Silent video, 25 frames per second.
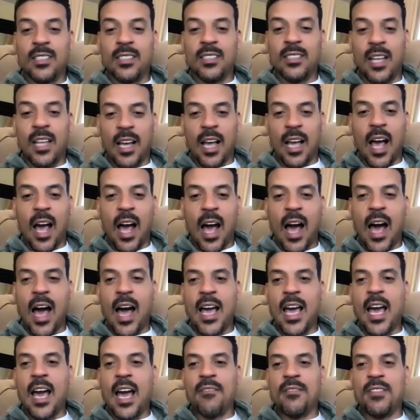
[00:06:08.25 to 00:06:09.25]
Like,
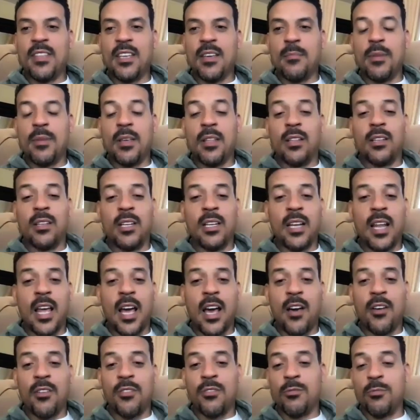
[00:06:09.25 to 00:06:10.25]
I have the ability now,